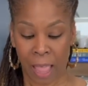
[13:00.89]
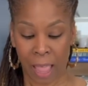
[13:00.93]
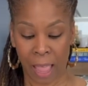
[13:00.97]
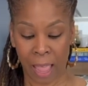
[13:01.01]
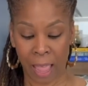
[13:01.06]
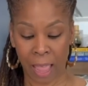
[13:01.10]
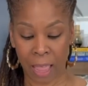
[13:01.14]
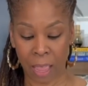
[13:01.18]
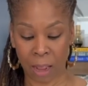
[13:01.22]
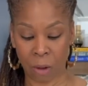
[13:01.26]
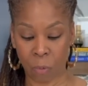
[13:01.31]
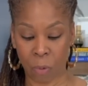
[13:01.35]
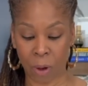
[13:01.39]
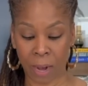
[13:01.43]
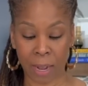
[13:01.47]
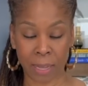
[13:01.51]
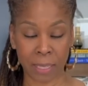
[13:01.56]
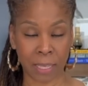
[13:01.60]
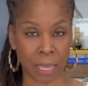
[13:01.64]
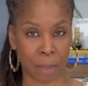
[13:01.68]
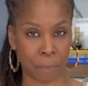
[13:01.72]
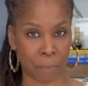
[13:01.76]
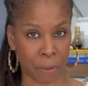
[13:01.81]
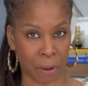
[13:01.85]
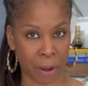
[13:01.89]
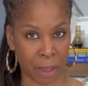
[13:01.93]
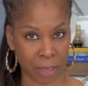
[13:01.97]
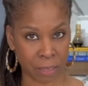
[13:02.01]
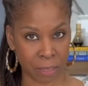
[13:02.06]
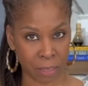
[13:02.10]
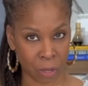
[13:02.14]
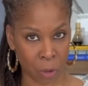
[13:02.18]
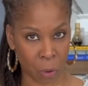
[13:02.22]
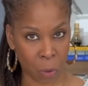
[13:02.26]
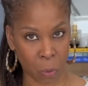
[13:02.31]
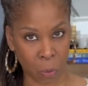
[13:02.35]
and when I say
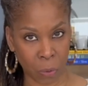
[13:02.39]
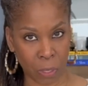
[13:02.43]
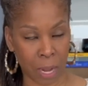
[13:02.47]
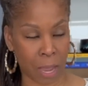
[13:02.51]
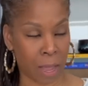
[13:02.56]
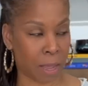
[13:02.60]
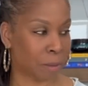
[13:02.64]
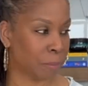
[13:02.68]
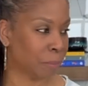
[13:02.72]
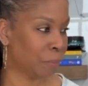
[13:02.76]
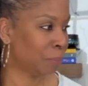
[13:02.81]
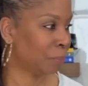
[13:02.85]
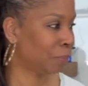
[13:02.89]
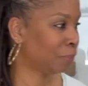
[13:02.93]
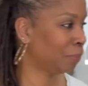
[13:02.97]
press, hold on.